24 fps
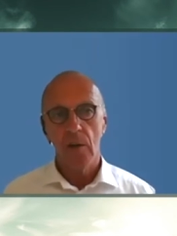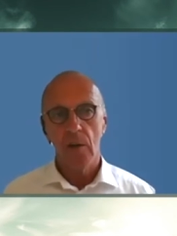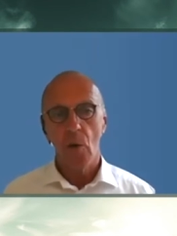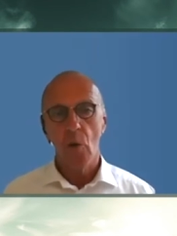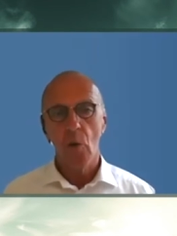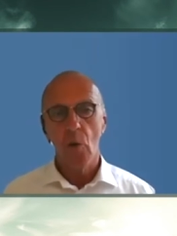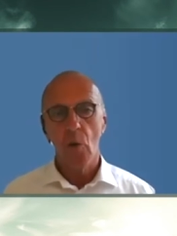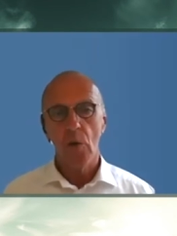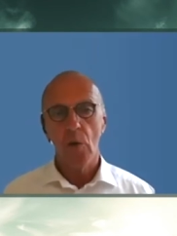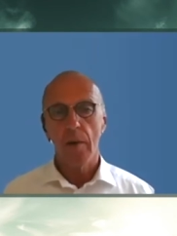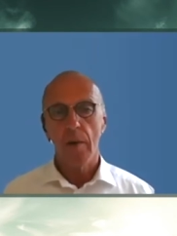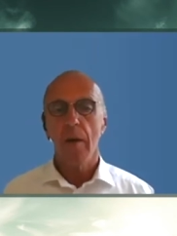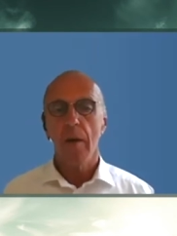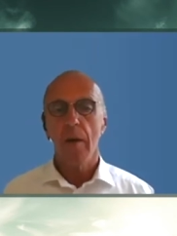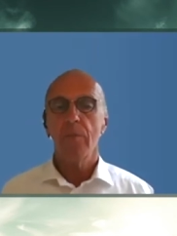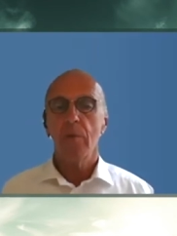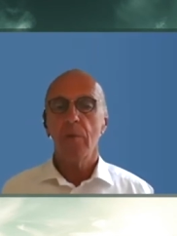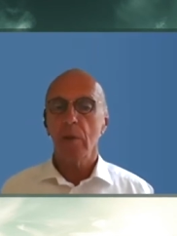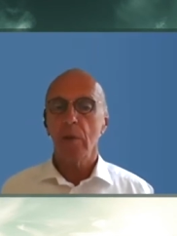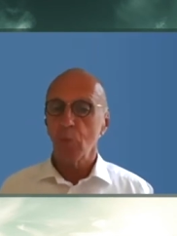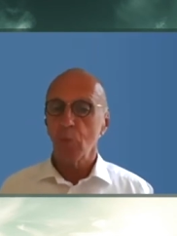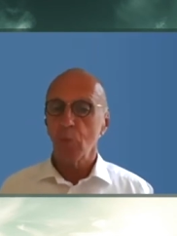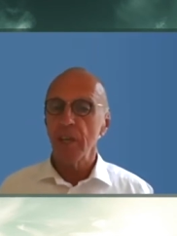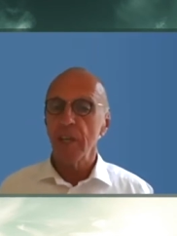or
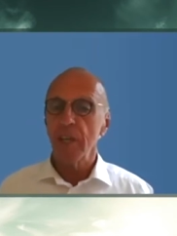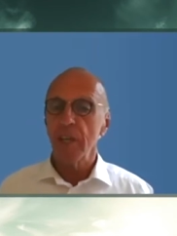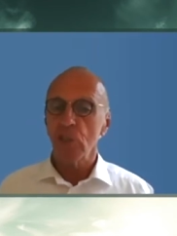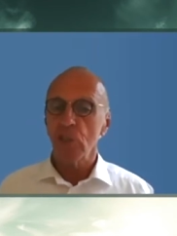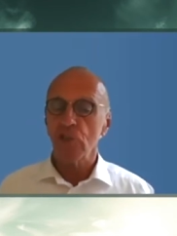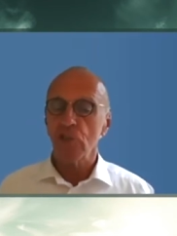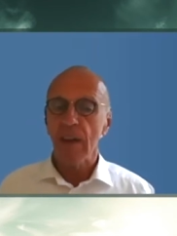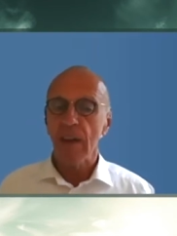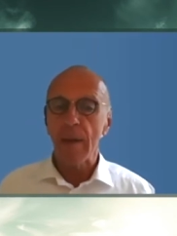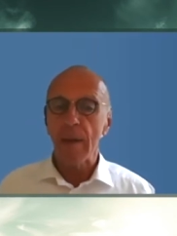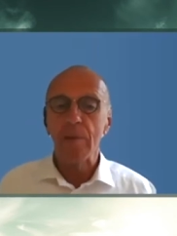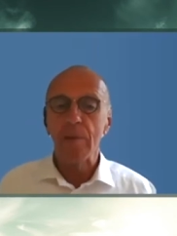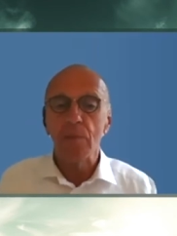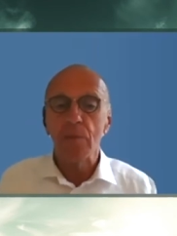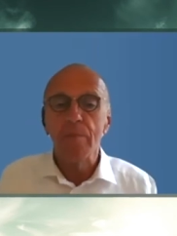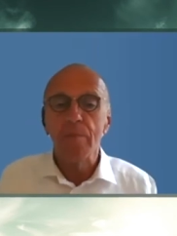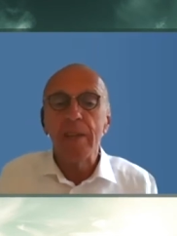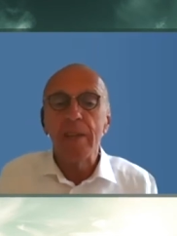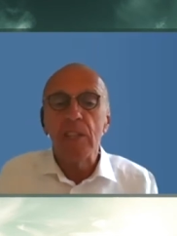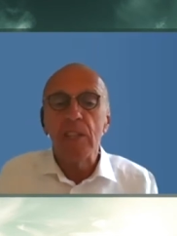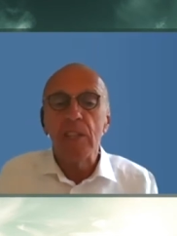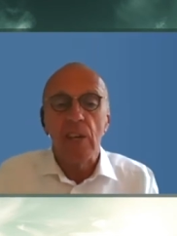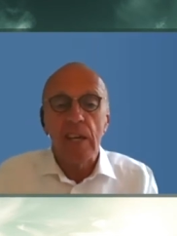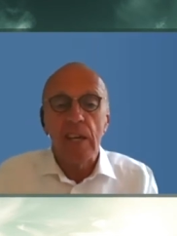what we describe as
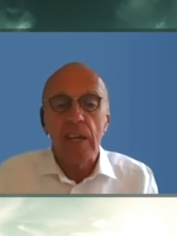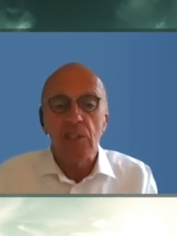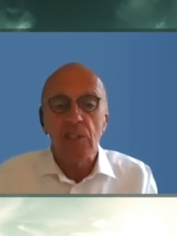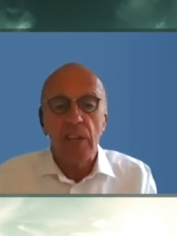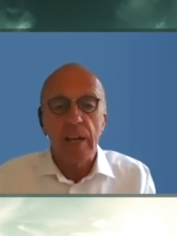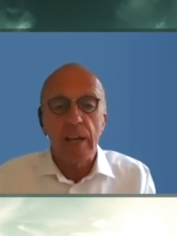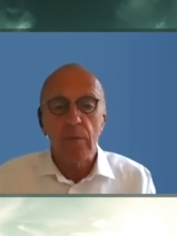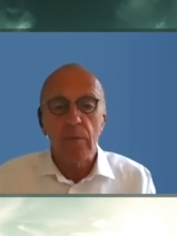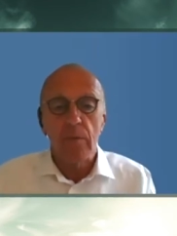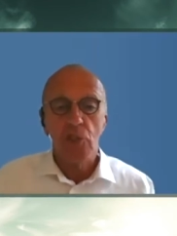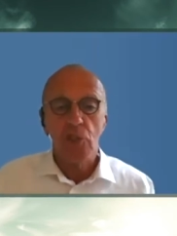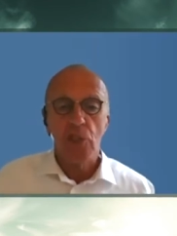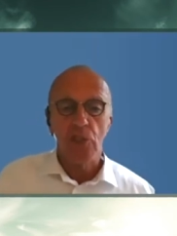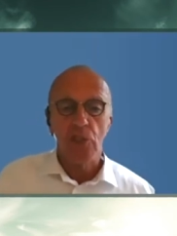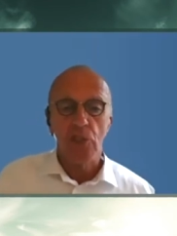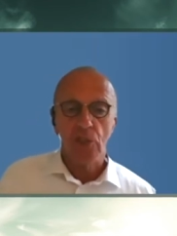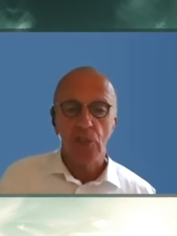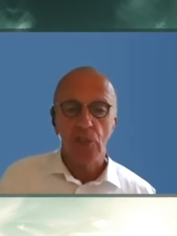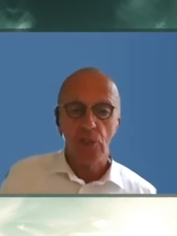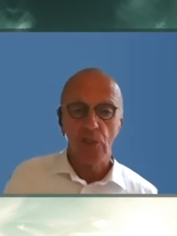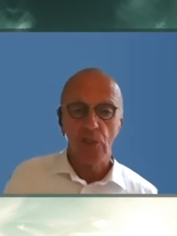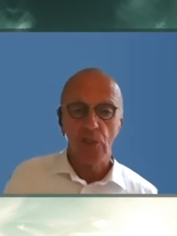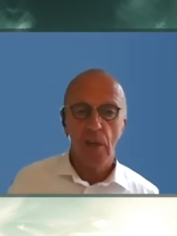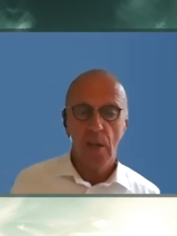mid-size
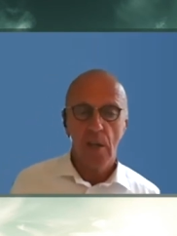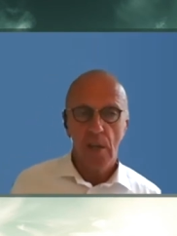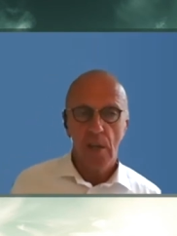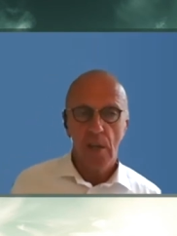acquisitions.